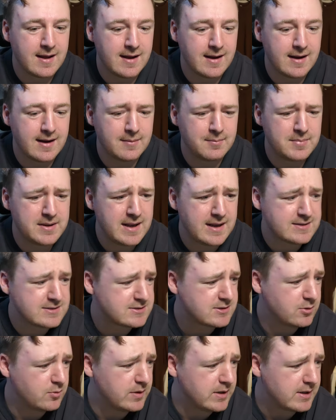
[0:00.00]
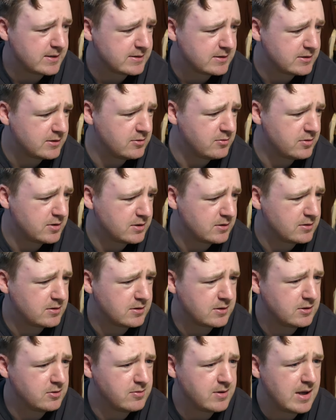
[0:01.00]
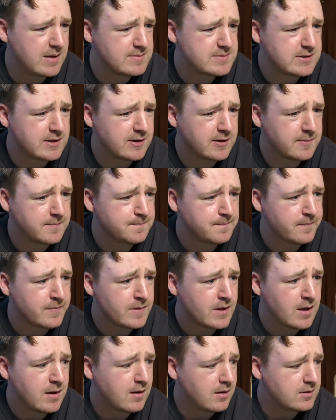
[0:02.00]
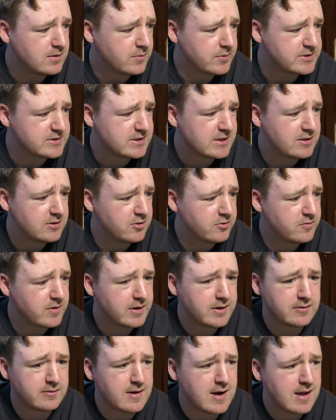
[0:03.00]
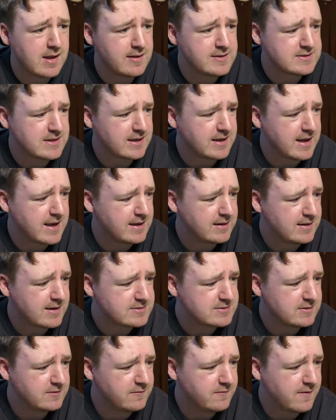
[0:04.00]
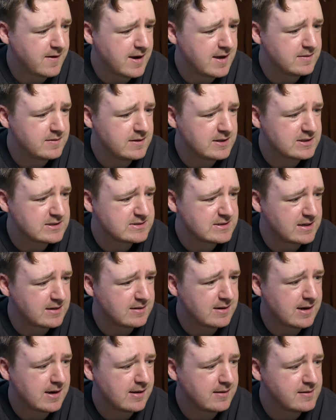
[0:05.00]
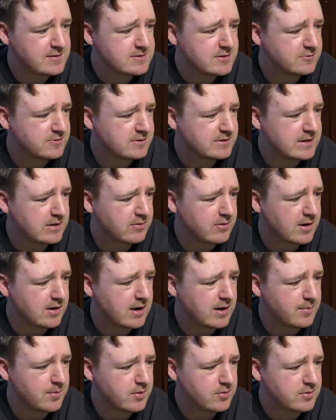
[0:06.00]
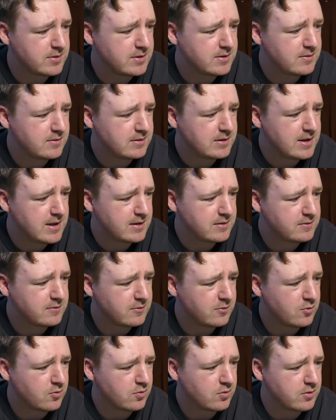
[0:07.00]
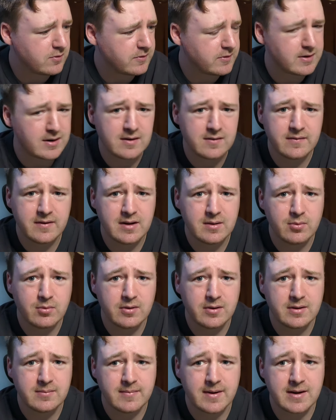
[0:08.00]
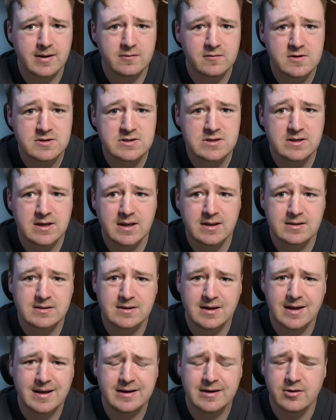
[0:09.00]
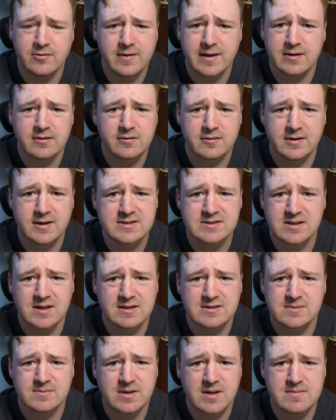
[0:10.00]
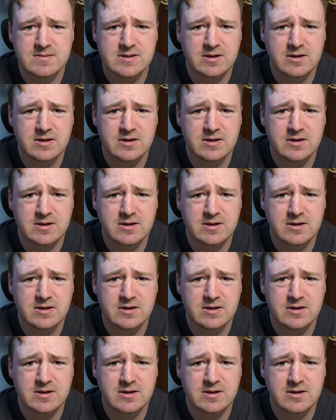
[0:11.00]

So we got the two games here. We're just going to do the regular highlights. I can't actually find the extended highlights. I don't think they were uploaded yet, or they're not available in my region yet. I know the NRL does that sometimes.